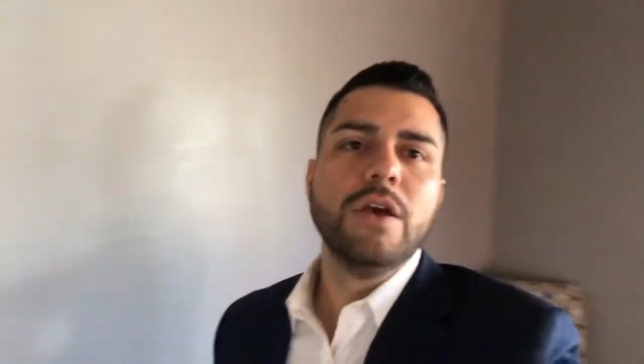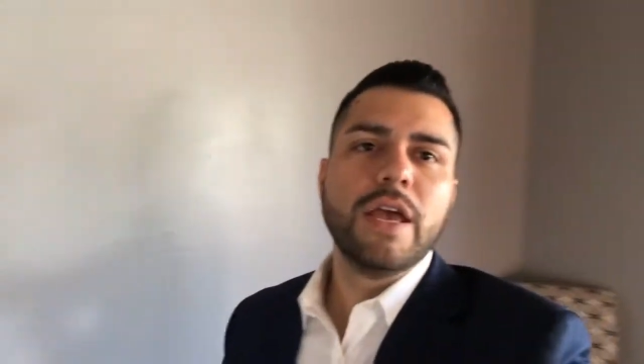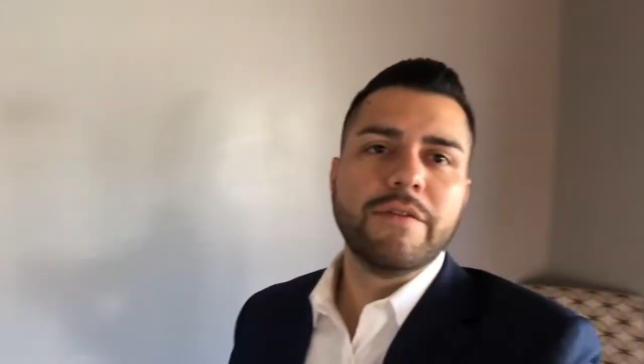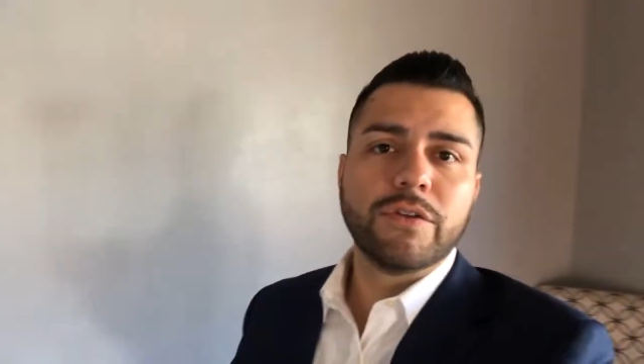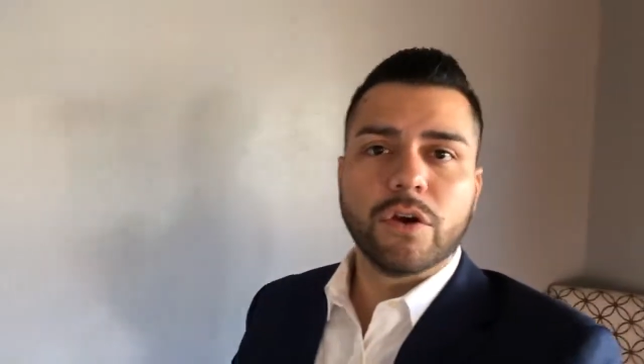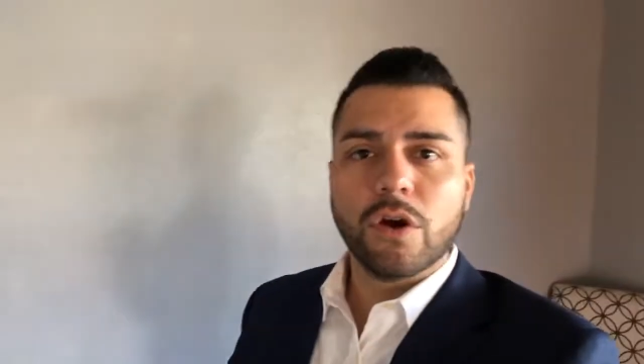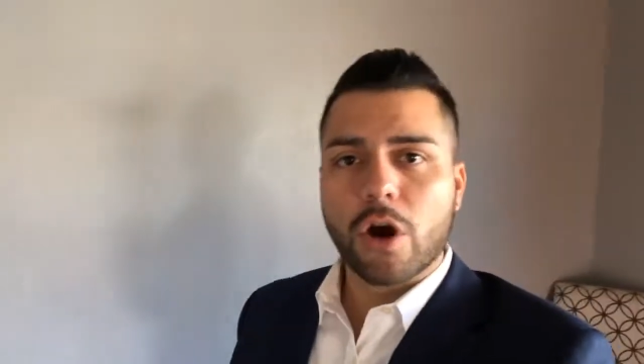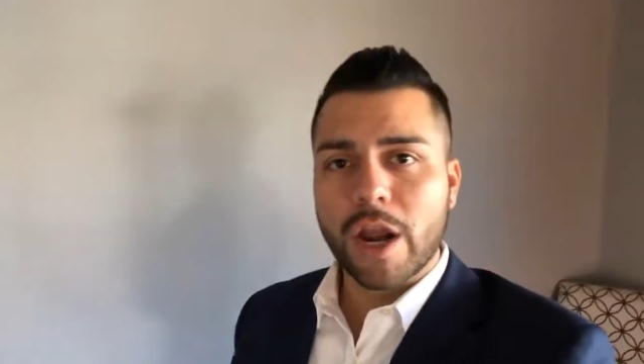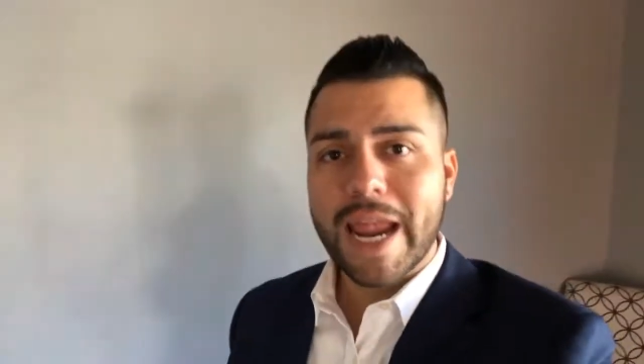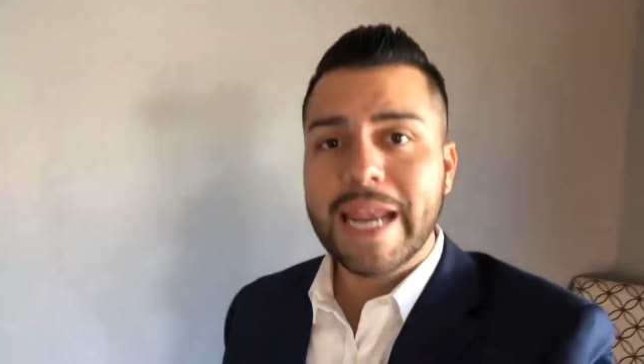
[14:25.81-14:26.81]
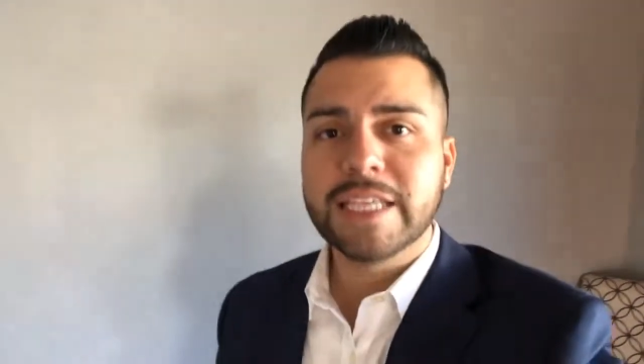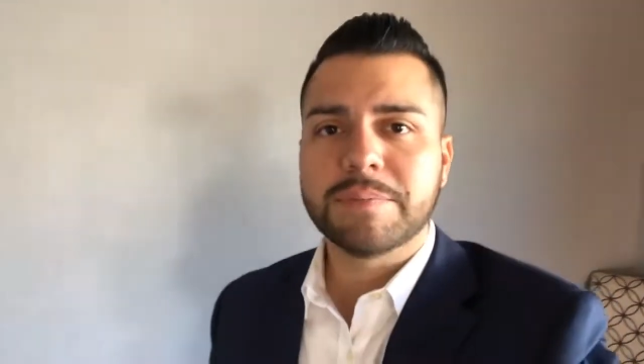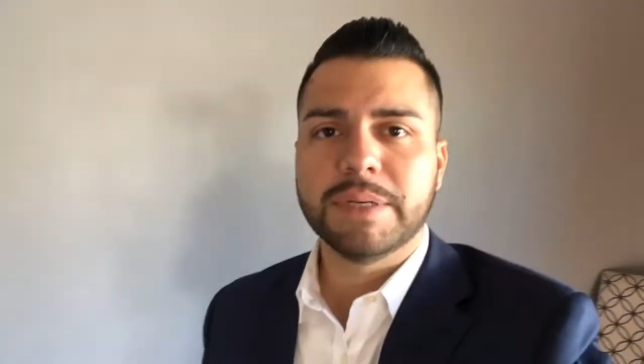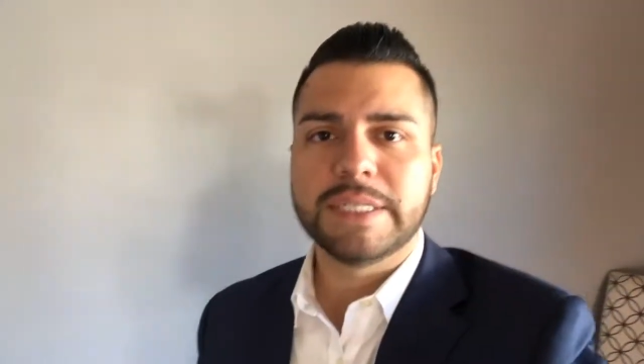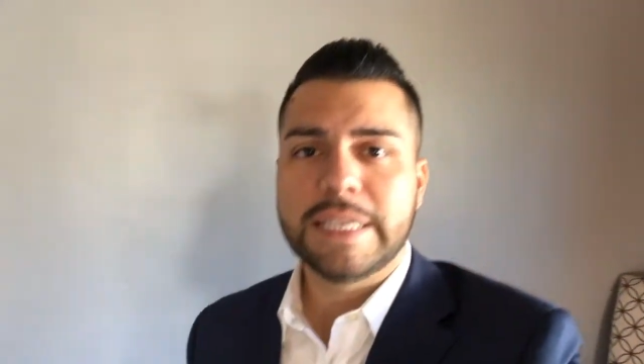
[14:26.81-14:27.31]
If there are any
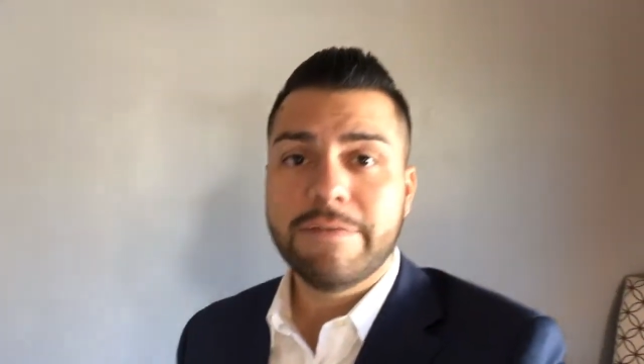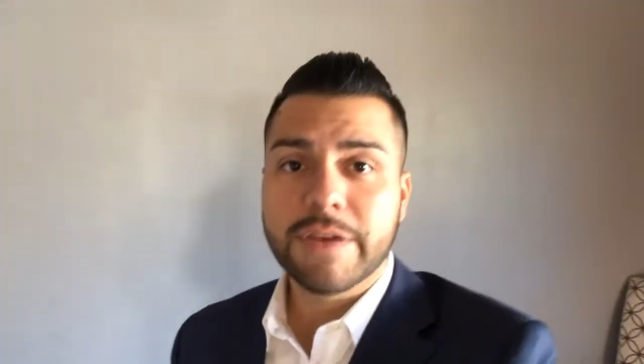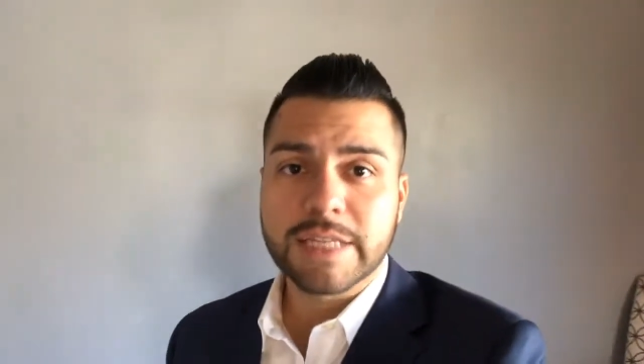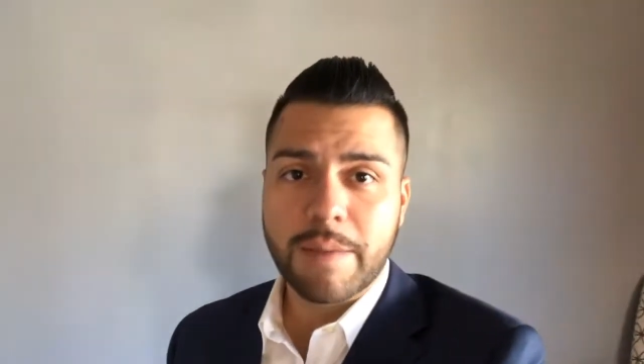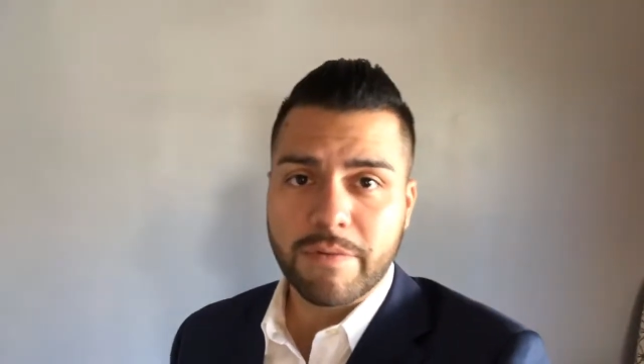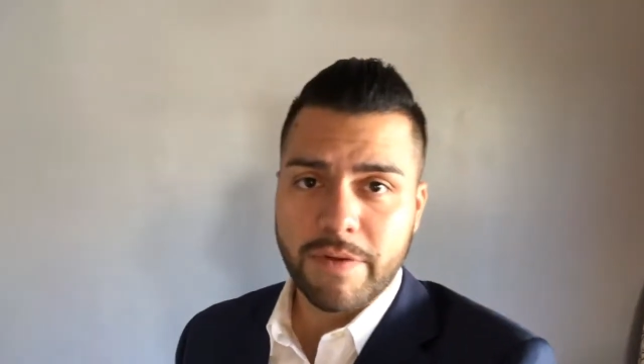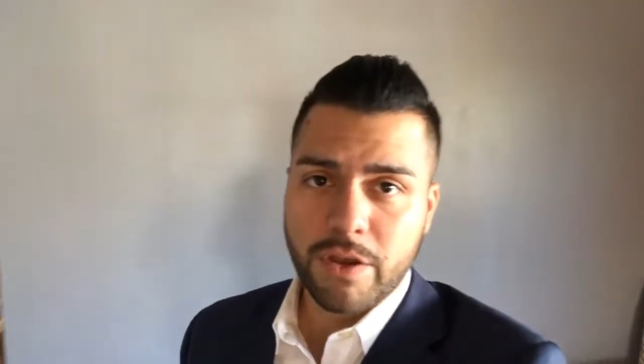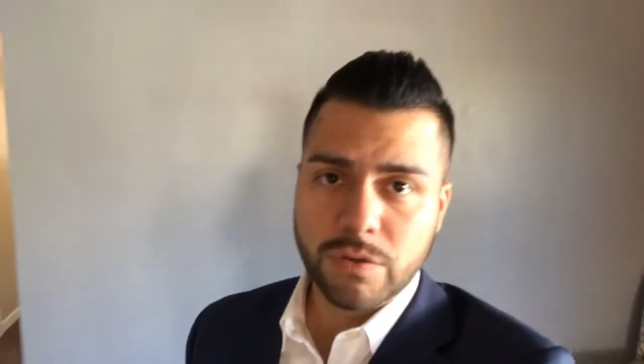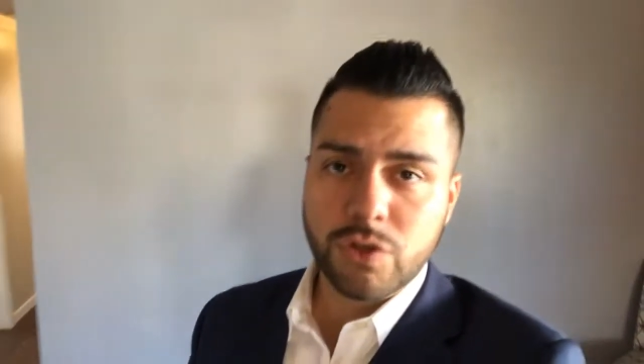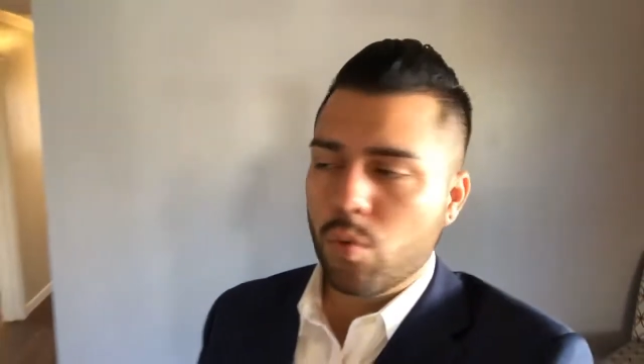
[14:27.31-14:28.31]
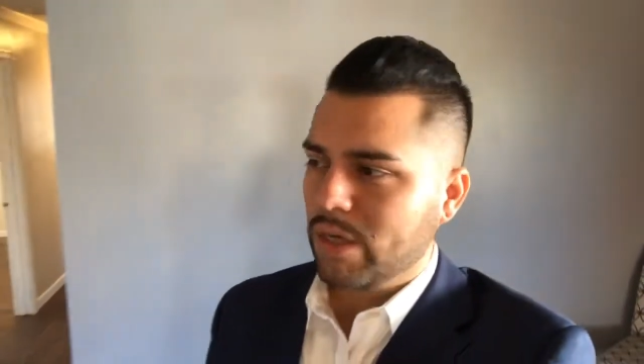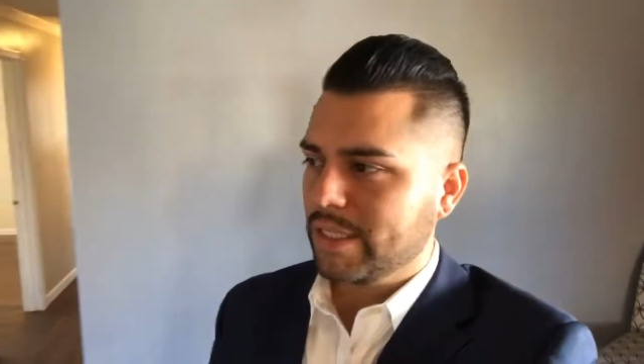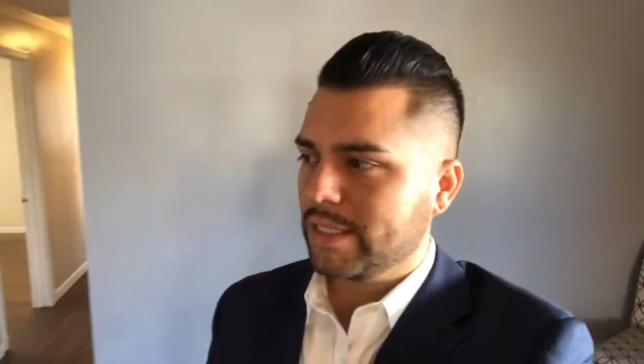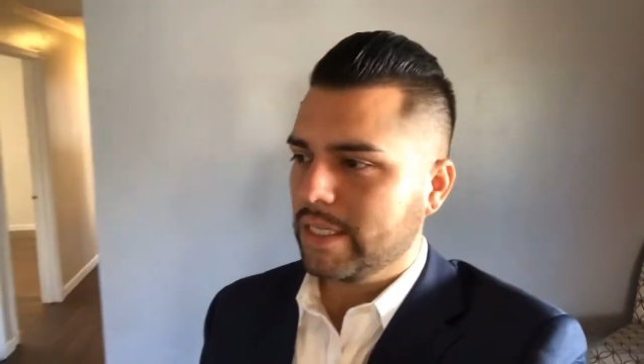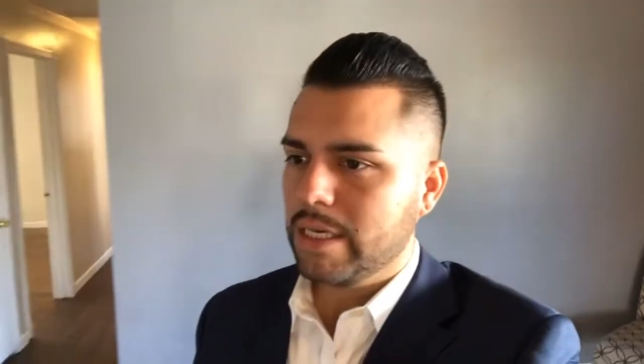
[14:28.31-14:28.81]
specific type of videos you want to
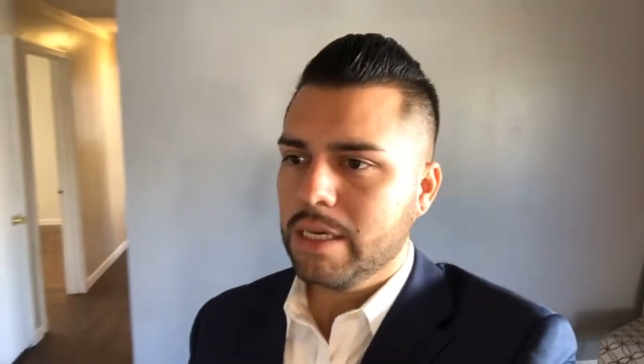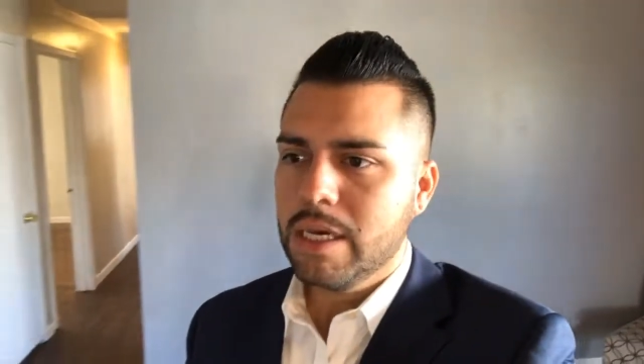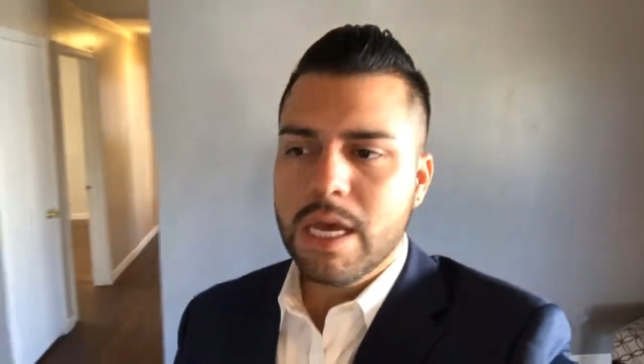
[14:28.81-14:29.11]
see,